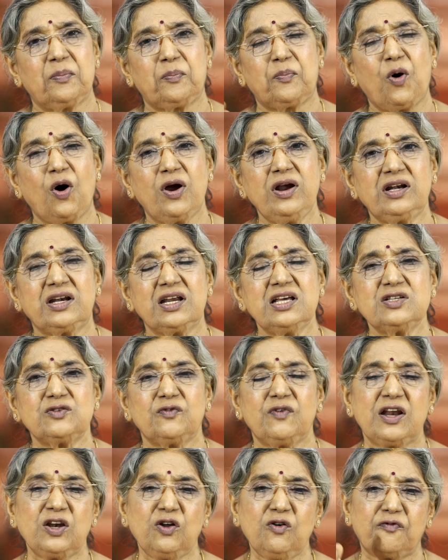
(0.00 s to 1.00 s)
The point is,
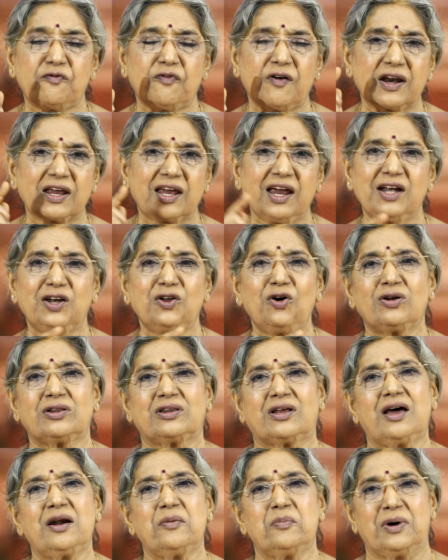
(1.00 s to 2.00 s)
when you forget your
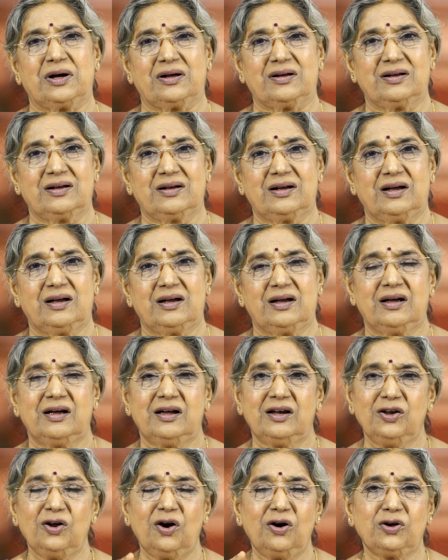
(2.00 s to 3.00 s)
dharma,
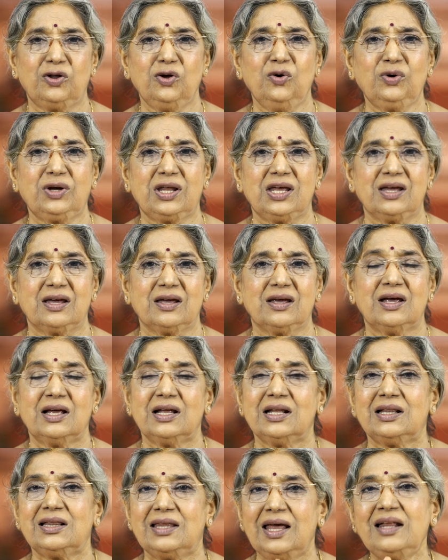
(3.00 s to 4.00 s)
your duty,
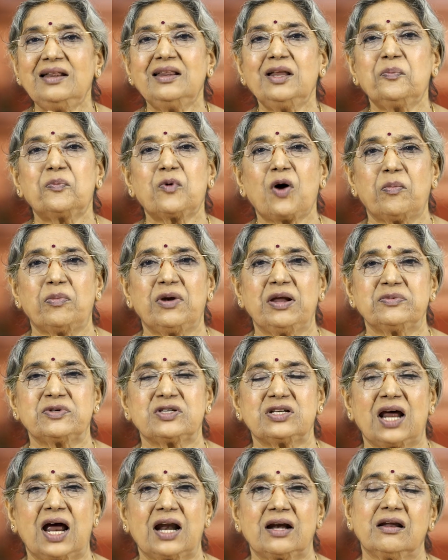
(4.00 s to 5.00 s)
then the problems
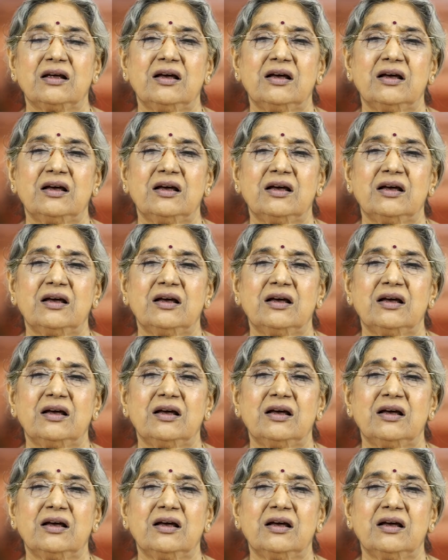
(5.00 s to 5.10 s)
start.